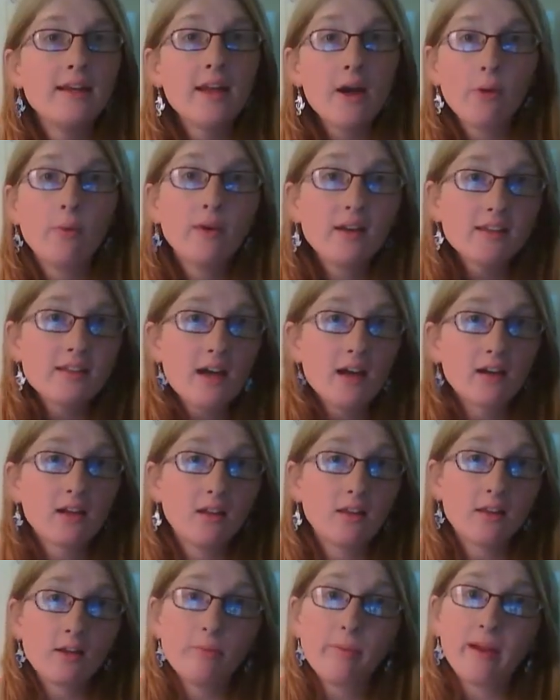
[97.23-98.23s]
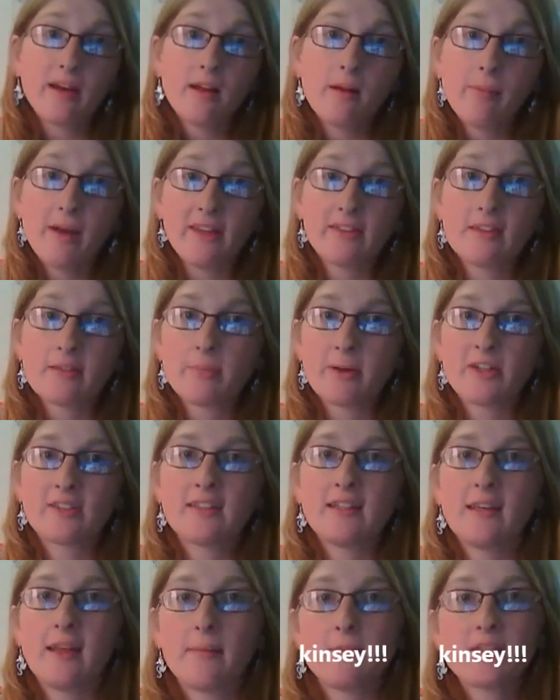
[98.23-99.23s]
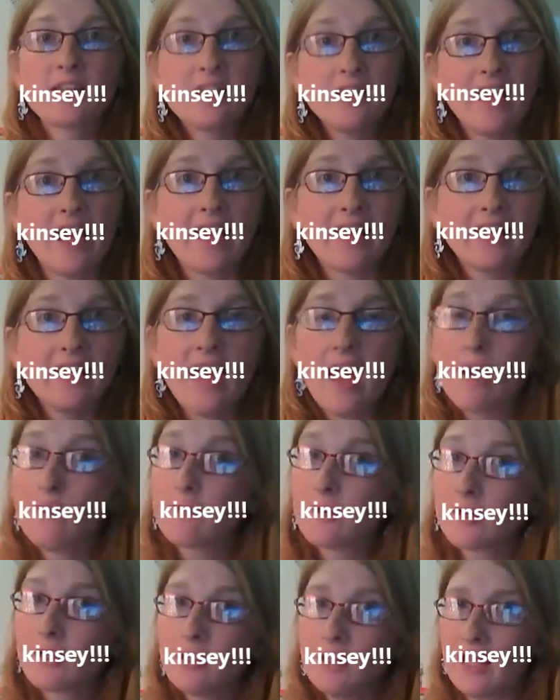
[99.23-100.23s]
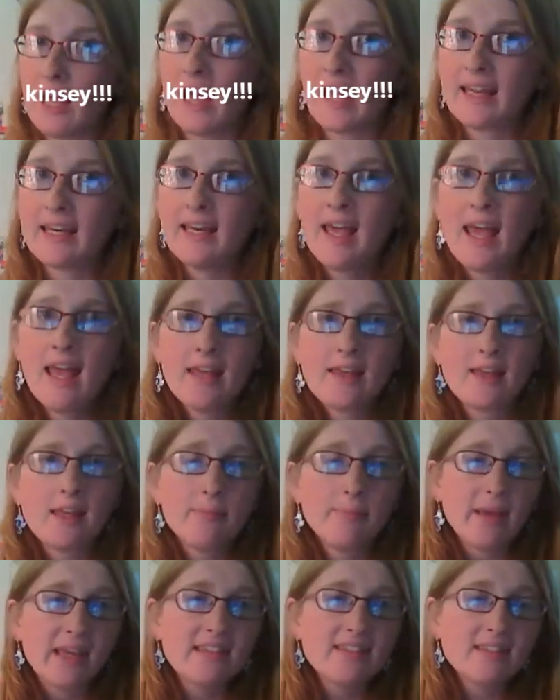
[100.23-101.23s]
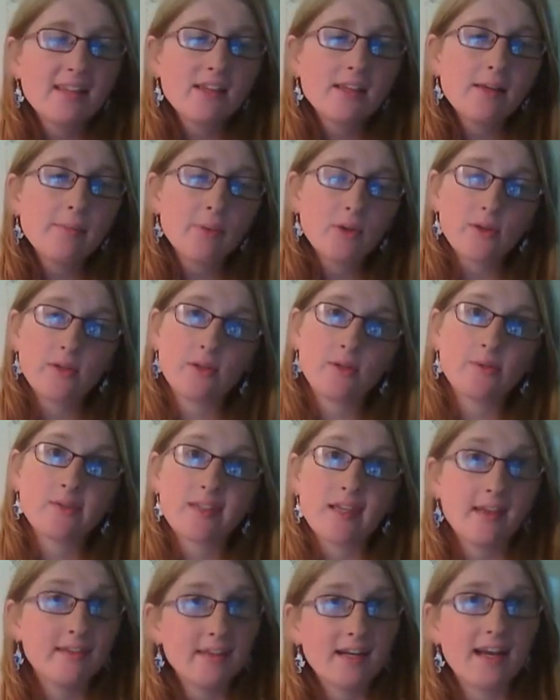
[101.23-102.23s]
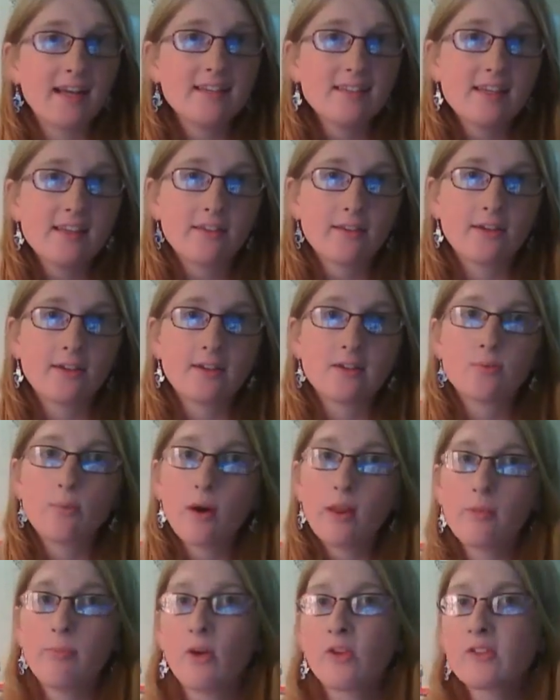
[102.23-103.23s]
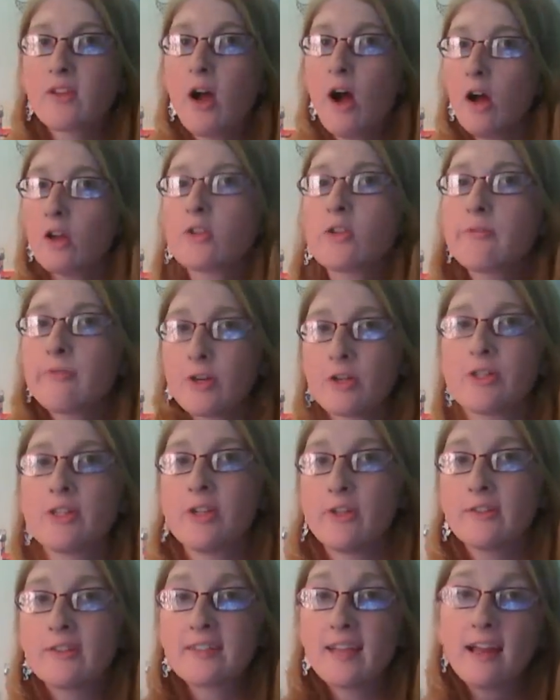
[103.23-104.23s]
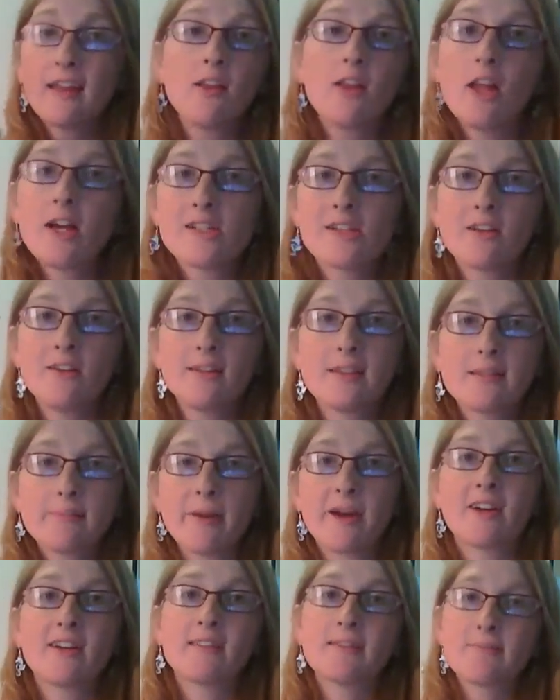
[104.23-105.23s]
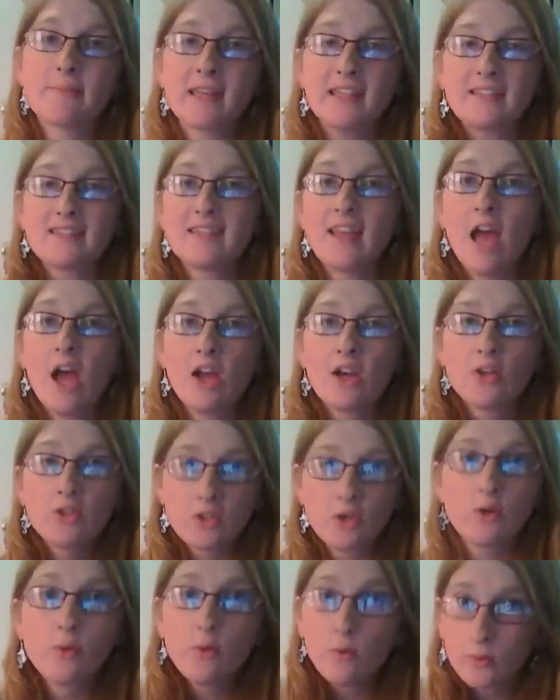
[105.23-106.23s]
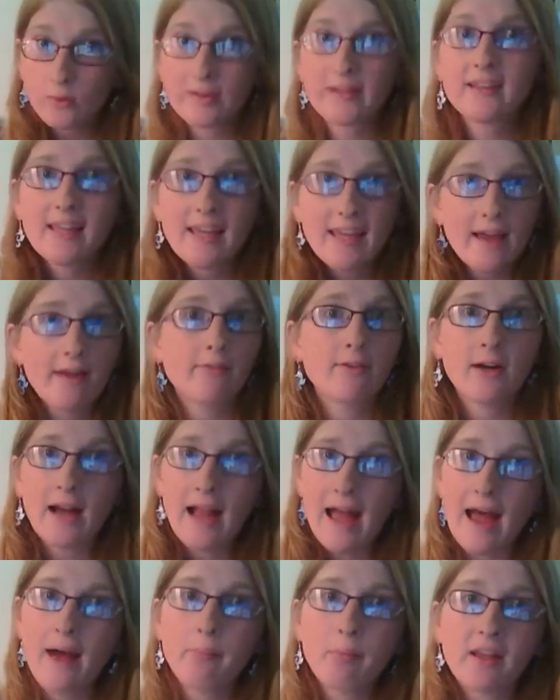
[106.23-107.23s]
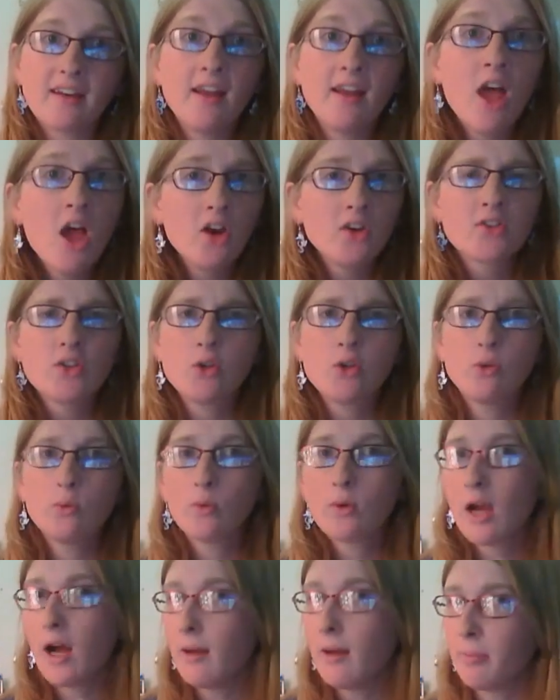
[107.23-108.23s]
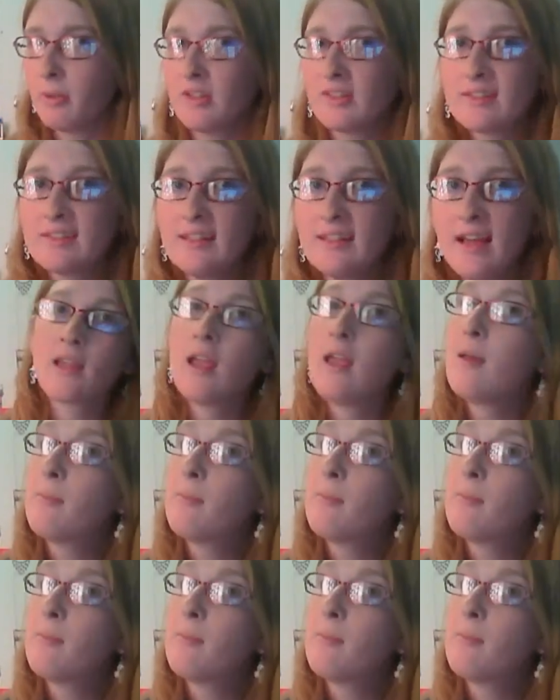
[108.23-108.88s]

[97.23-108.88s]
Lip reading: Now I want to talk a little bit about this person named Klein, Alfred Klein. He basically produced in the 1930s one of the most controversial psychological experiments to really ever happen to couples.